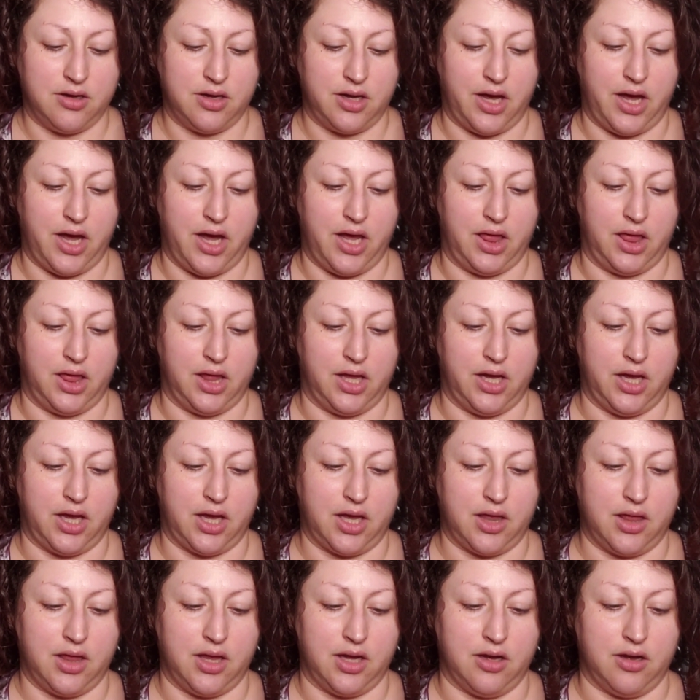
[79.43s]
I
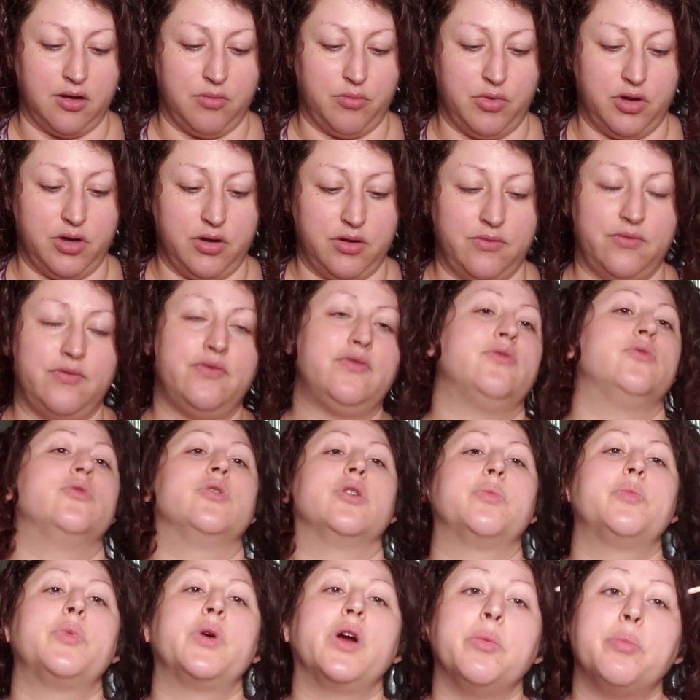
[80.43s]
like them for
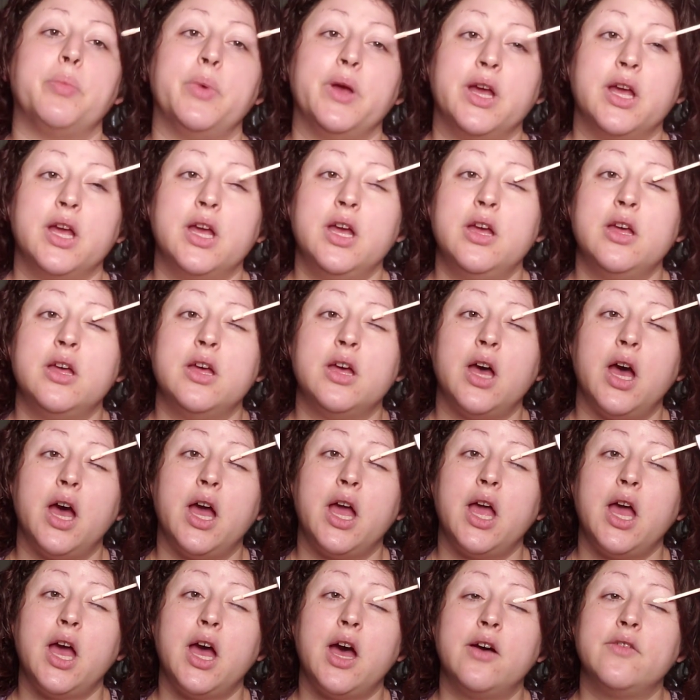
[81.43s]
prepping. I
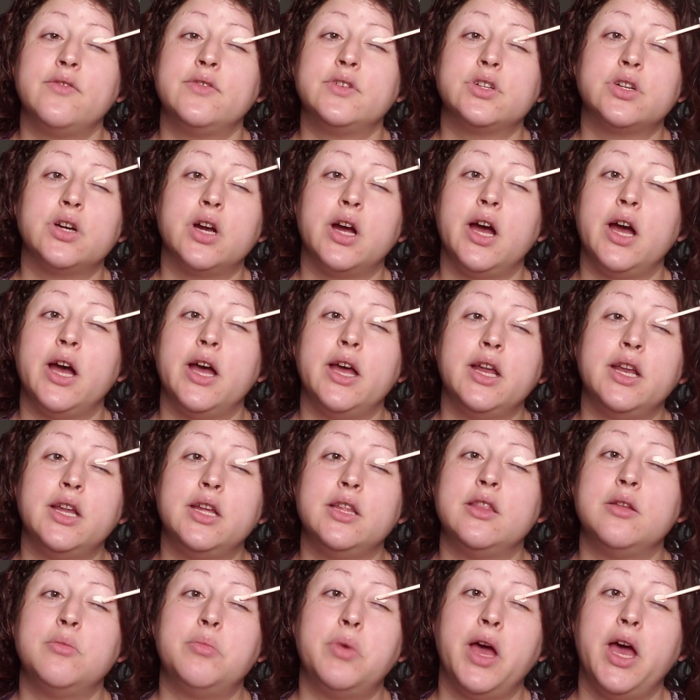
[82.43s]
have tried in
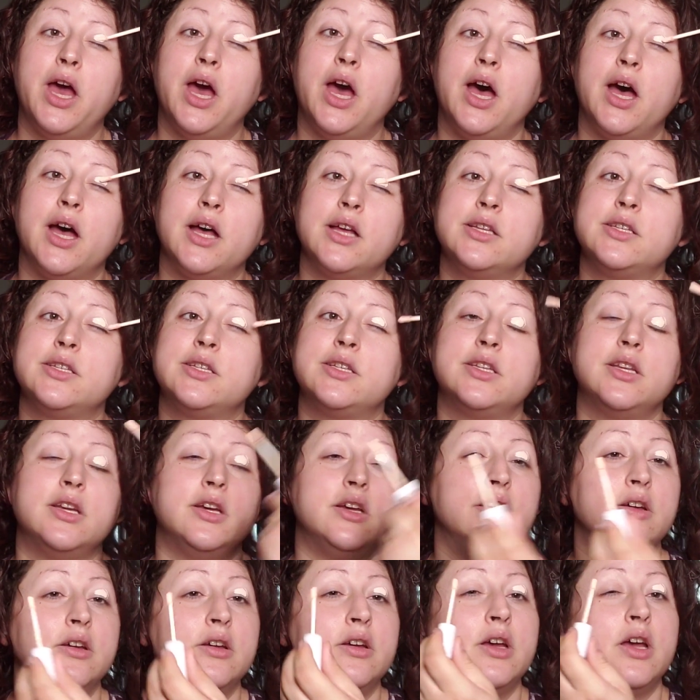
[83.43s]
the past
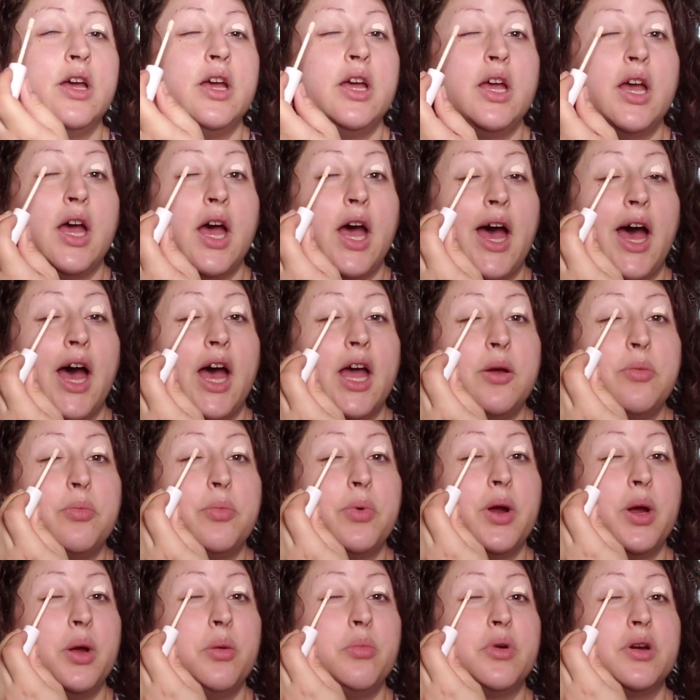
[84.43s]
eye
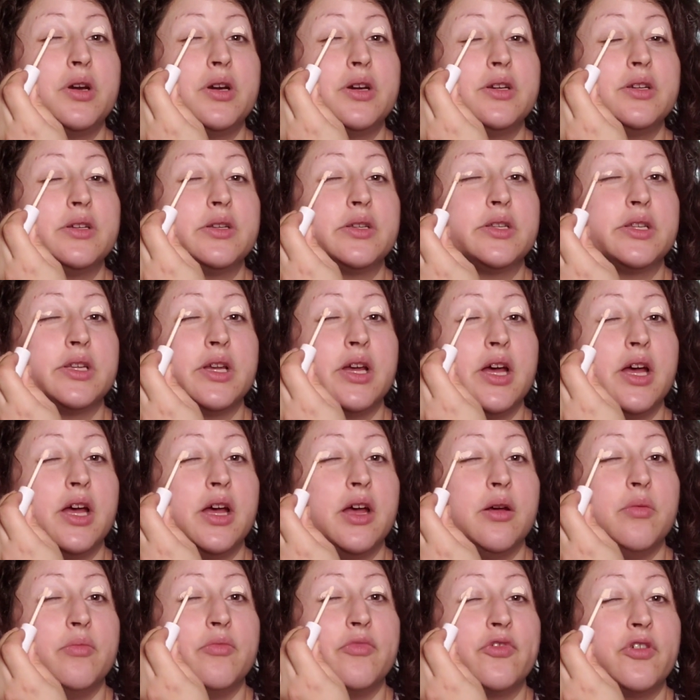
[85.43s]
primers
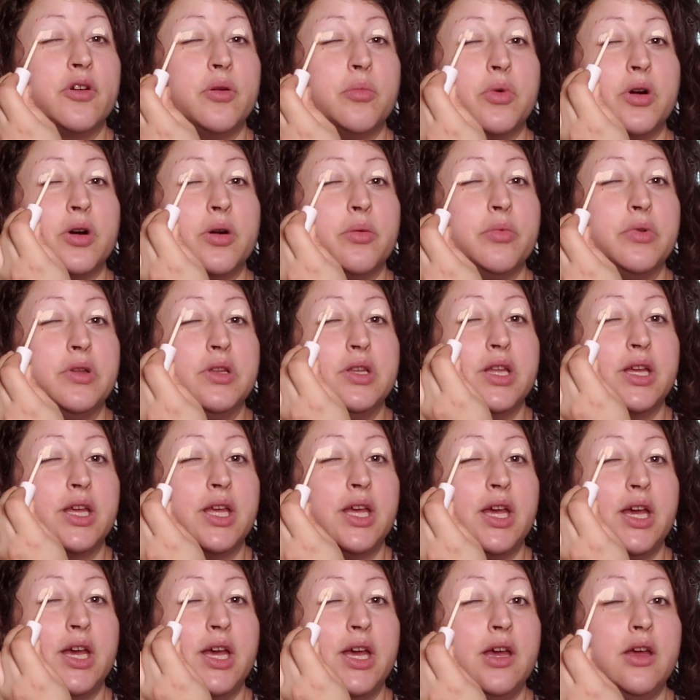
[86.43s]
from
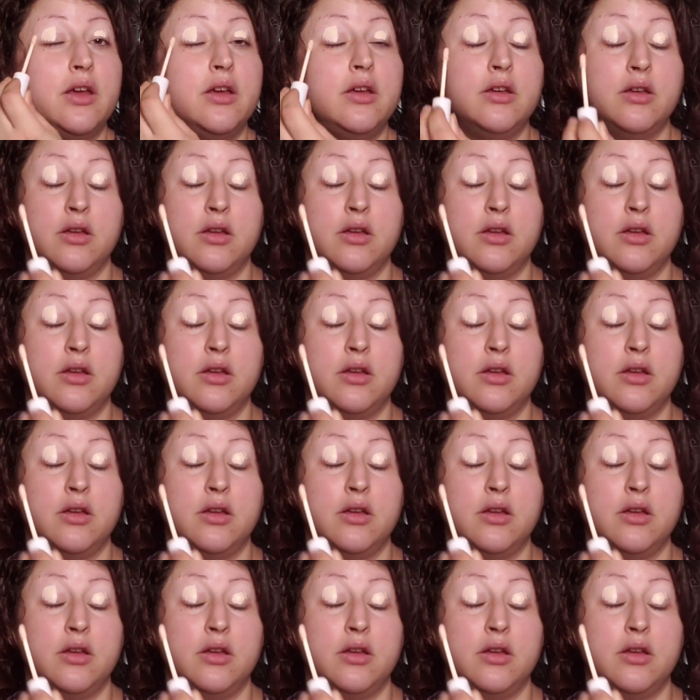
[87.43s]
Decay,